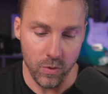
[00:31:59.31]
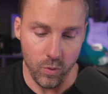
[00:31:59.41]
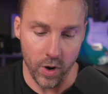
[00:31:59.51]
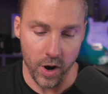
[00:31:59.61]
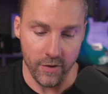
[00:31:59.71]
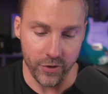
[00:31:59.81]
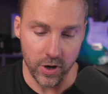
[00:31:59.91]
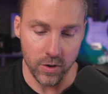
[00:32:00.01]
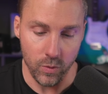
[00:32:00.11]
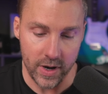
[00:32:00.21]
one
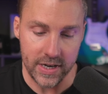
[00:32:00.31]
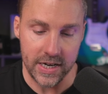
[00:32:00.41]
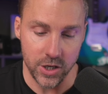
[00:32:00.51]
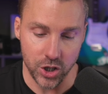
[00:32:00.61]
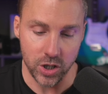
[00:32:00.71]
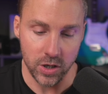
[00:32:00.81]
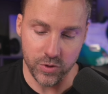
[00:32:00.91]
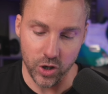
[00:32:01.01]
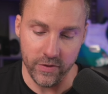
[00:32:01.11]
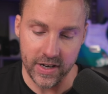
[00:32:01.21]
offer, one niche,
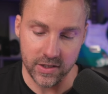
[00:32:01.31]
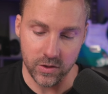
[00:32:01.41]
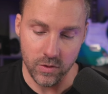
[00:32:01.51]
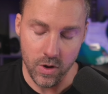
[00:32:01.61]
service,